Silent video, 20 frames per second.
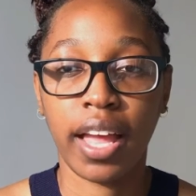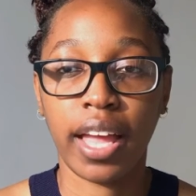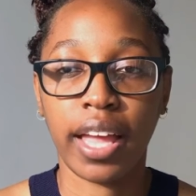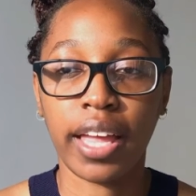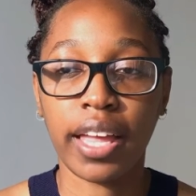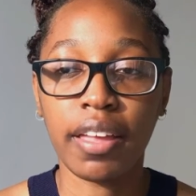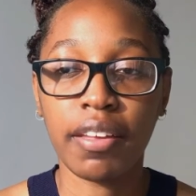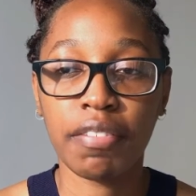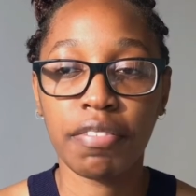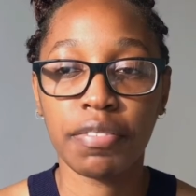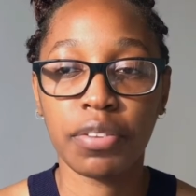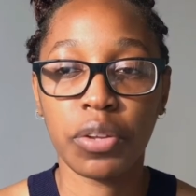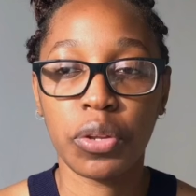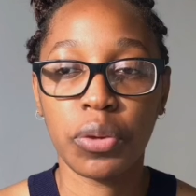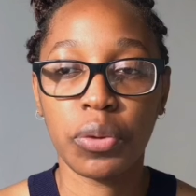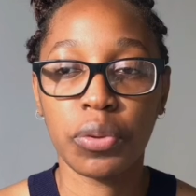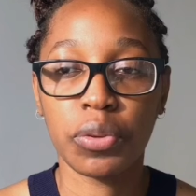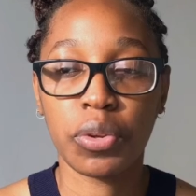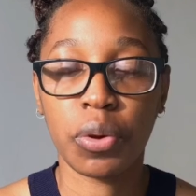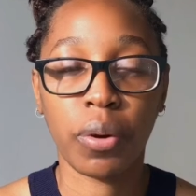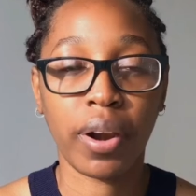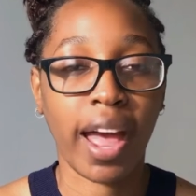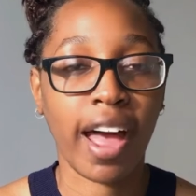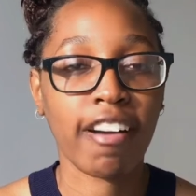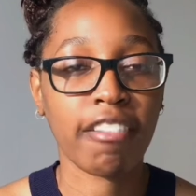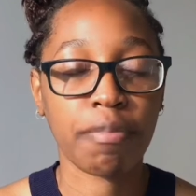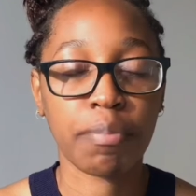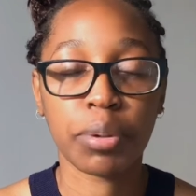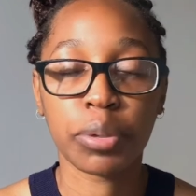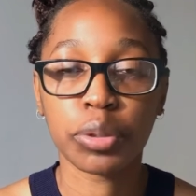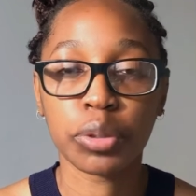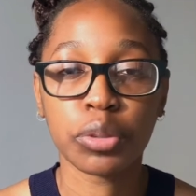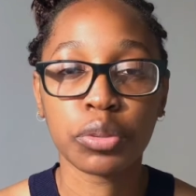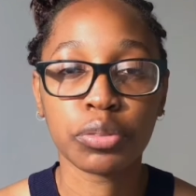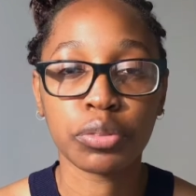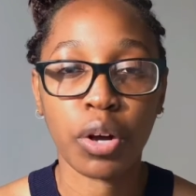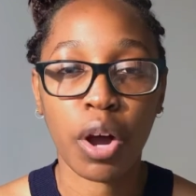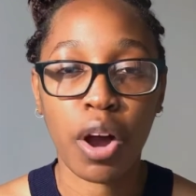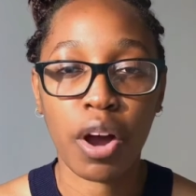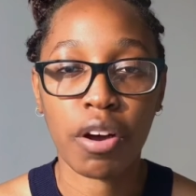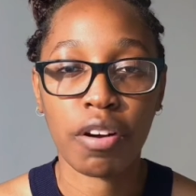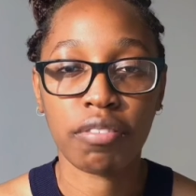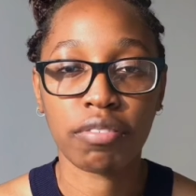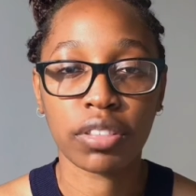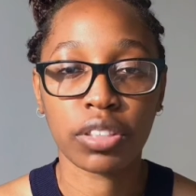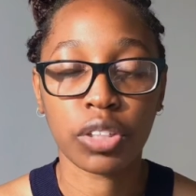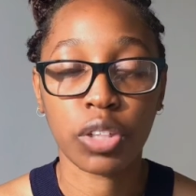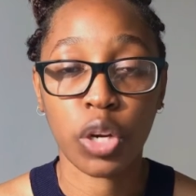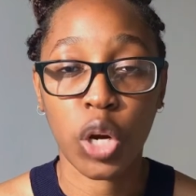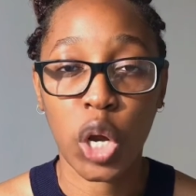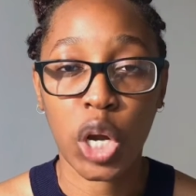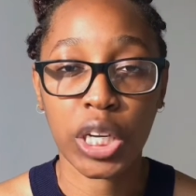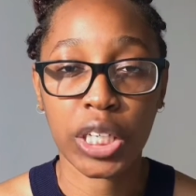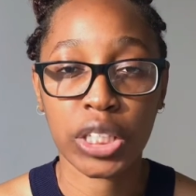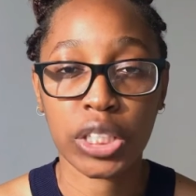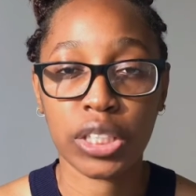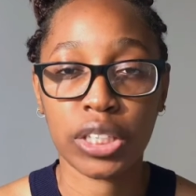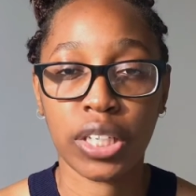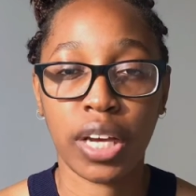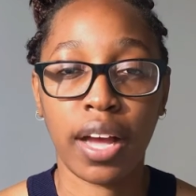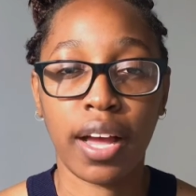if you don't have proof of not